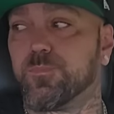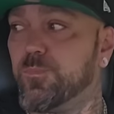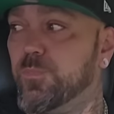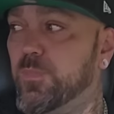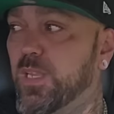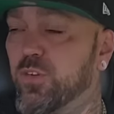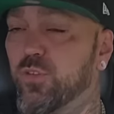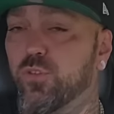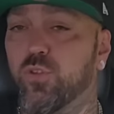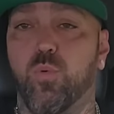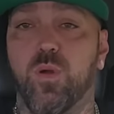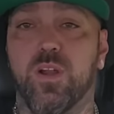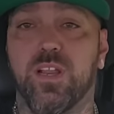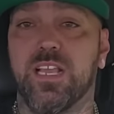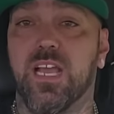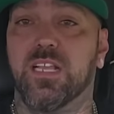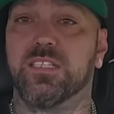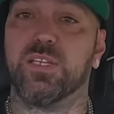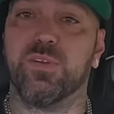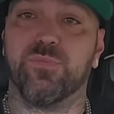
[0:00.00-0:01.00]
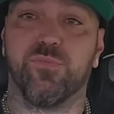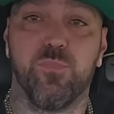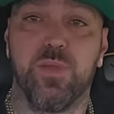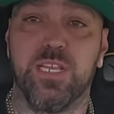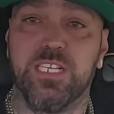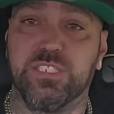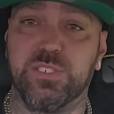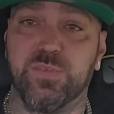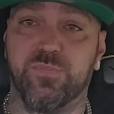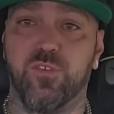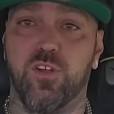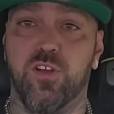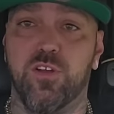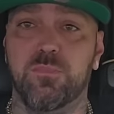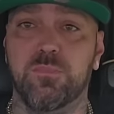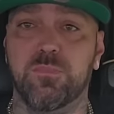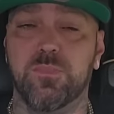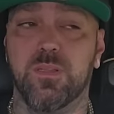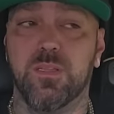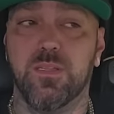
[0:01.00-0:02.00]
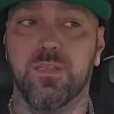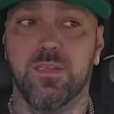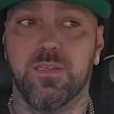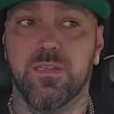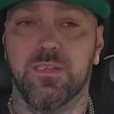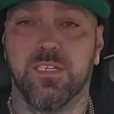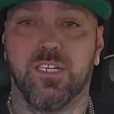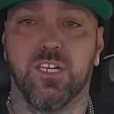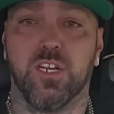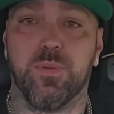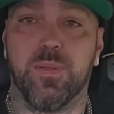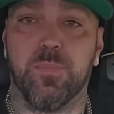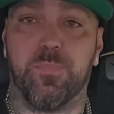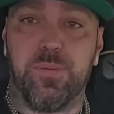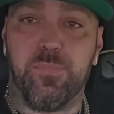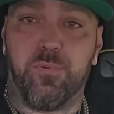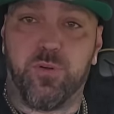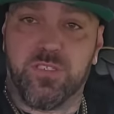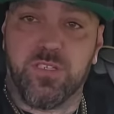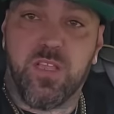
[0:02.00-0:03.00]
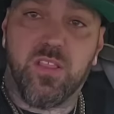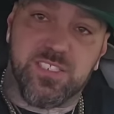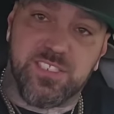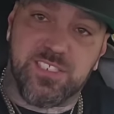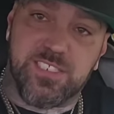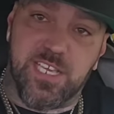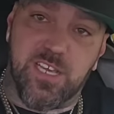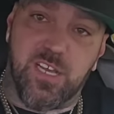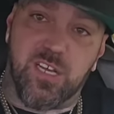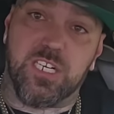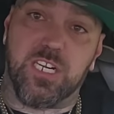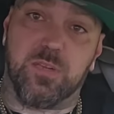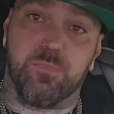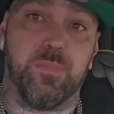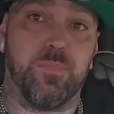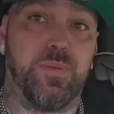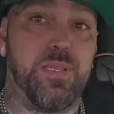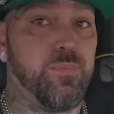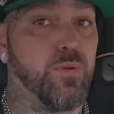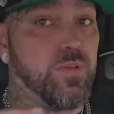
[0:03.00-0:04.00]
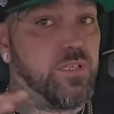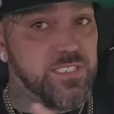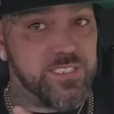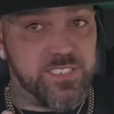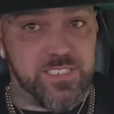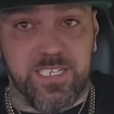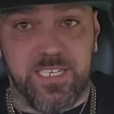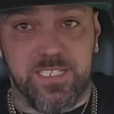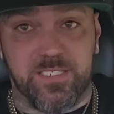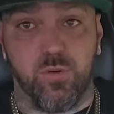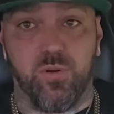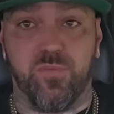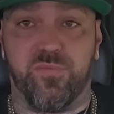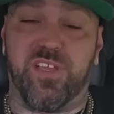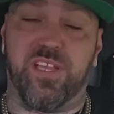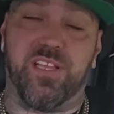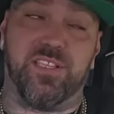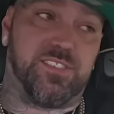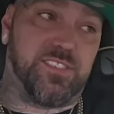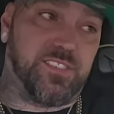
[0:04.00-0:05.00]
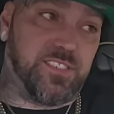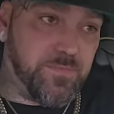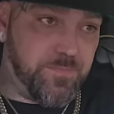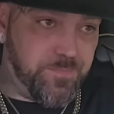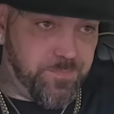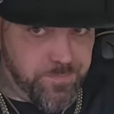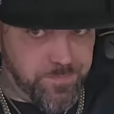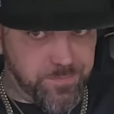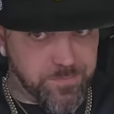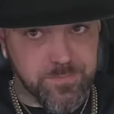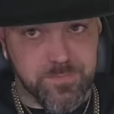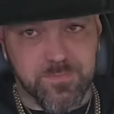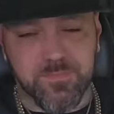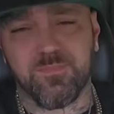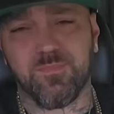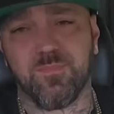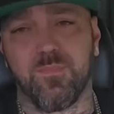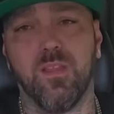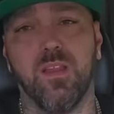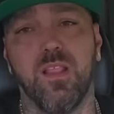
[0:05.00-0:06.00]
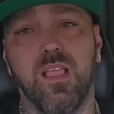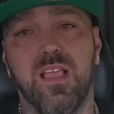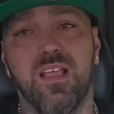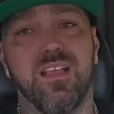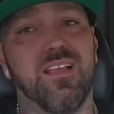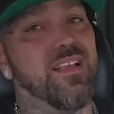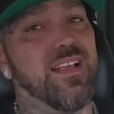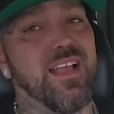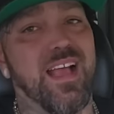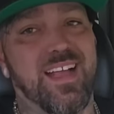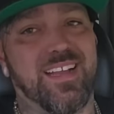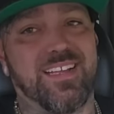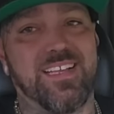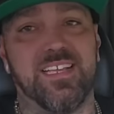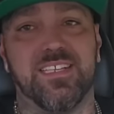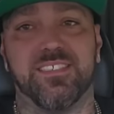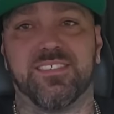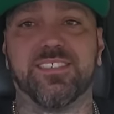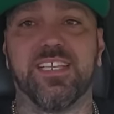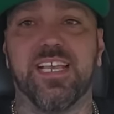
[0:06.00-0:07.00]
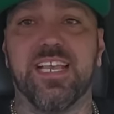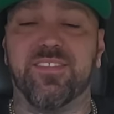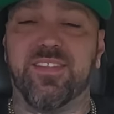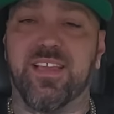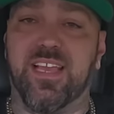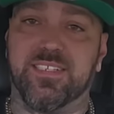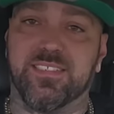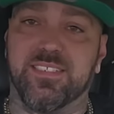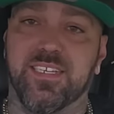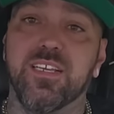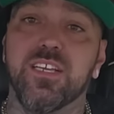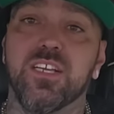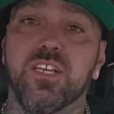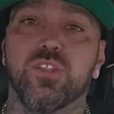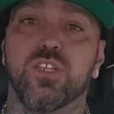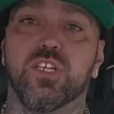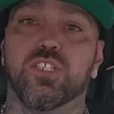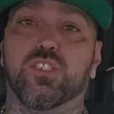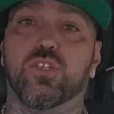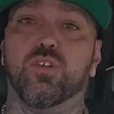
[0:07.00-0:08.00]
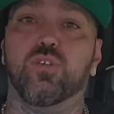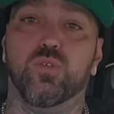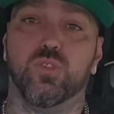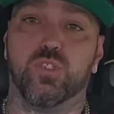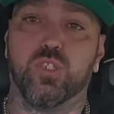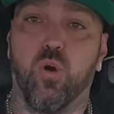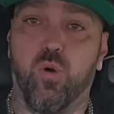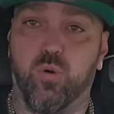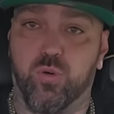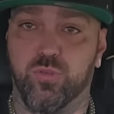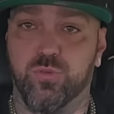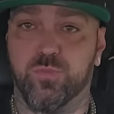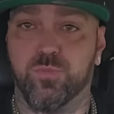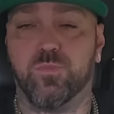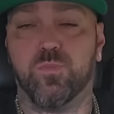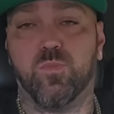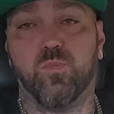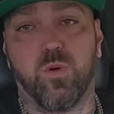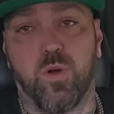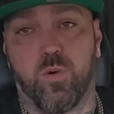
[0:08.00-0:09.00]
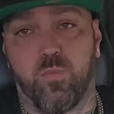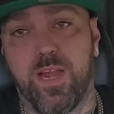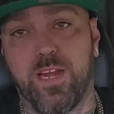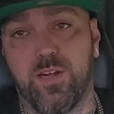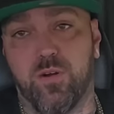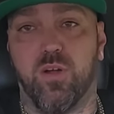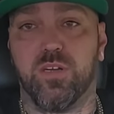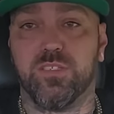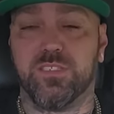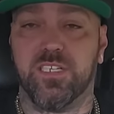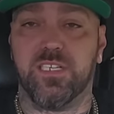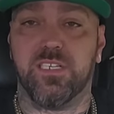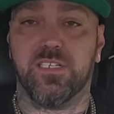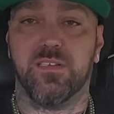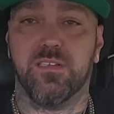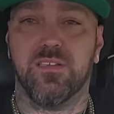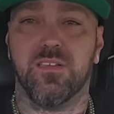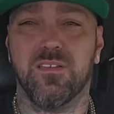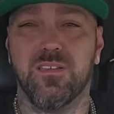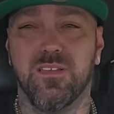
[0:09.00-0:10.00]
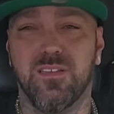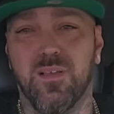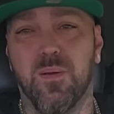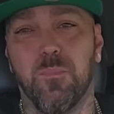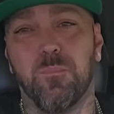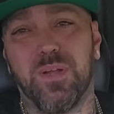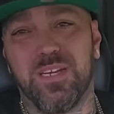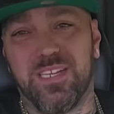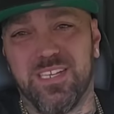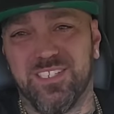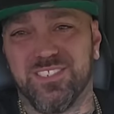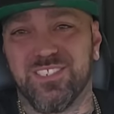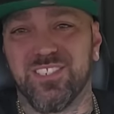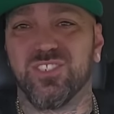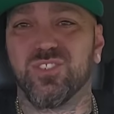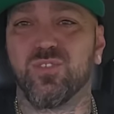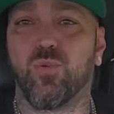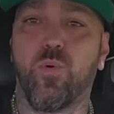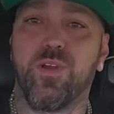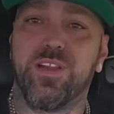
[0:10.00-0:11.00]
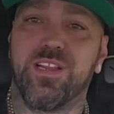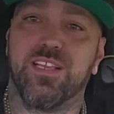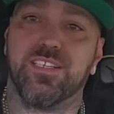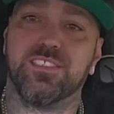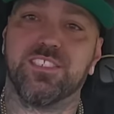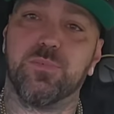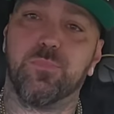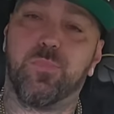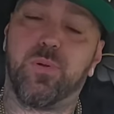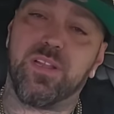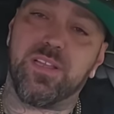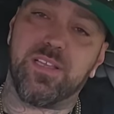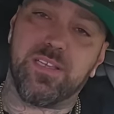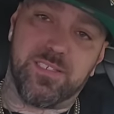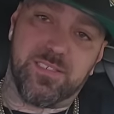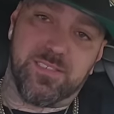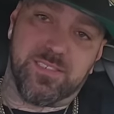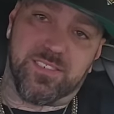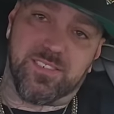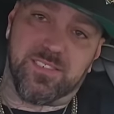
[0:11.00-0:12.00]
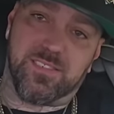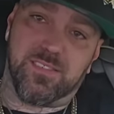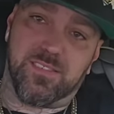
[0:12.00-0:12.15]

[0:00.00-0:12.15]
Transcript: I don't know where they got the information from. Could have been people in another cell. Could have been people listening through the vents. I can't say that the dude told him what Radar did. But here's the story as it plays.